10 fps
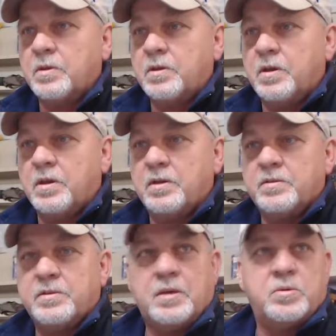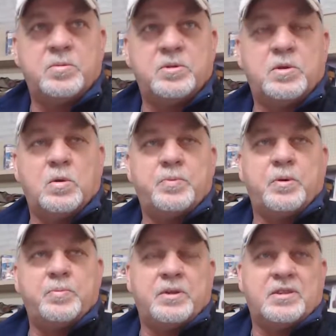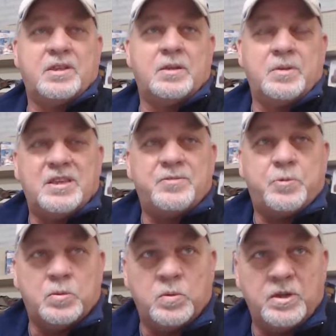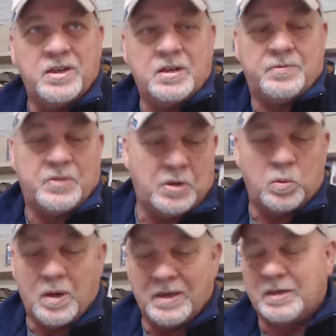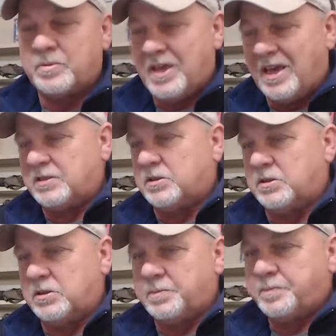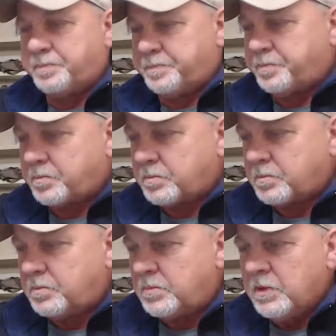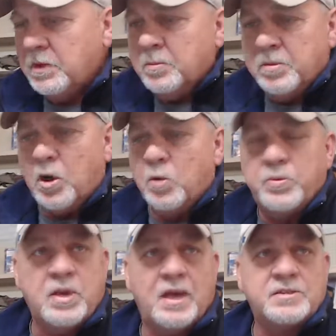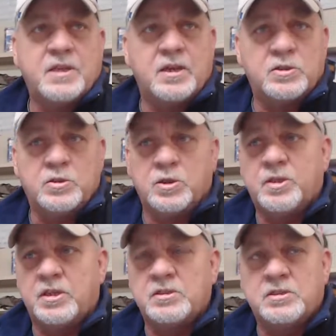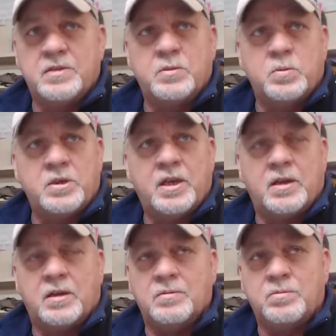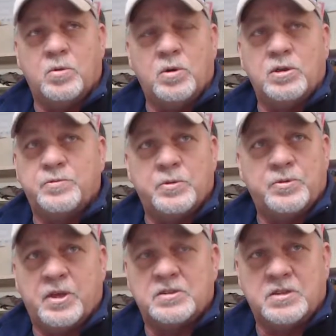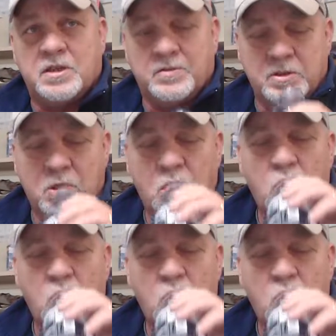that we would go up there and pick that up if we win it, if they don't wind up canceling it. But I hope you guys had a good Thanksgiving. We had a wonderful Thanksgiving.